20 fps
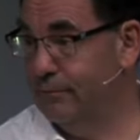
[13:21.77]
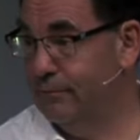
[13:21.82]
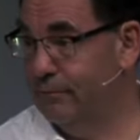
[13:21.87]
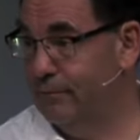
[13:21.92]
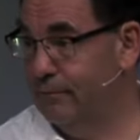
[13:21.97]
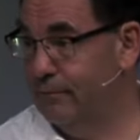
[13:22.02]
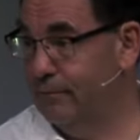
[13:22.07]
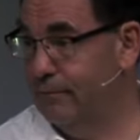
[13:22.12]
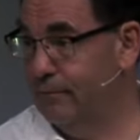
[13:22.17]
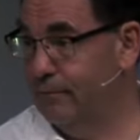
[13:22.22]

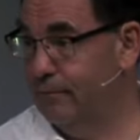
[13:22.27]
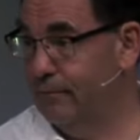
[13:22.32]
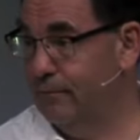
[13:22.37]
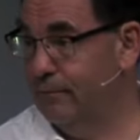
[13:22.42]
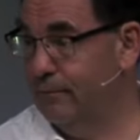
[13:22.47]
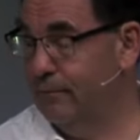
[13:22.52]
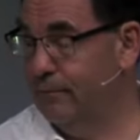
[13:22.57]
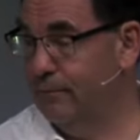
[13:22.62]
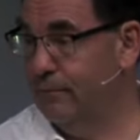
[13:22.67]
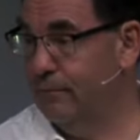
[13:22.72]

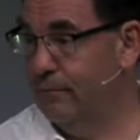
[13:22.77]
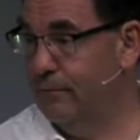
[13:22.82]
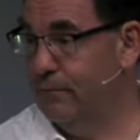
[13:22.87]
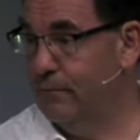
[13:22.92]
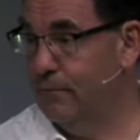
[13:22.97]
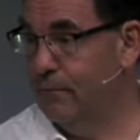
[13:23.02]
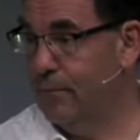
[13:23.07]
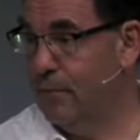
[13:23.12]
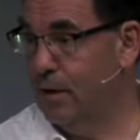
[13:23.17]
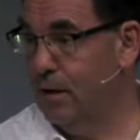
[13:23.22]

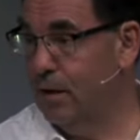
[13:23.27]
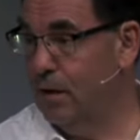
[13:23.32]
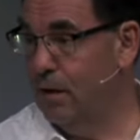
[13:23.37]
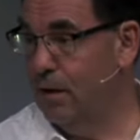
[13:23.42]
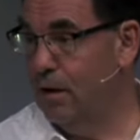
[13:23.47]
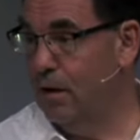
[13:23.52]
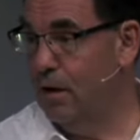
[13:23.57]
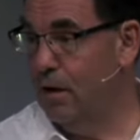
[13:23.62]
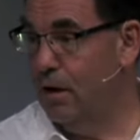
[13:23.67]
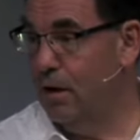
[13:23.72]
(silence)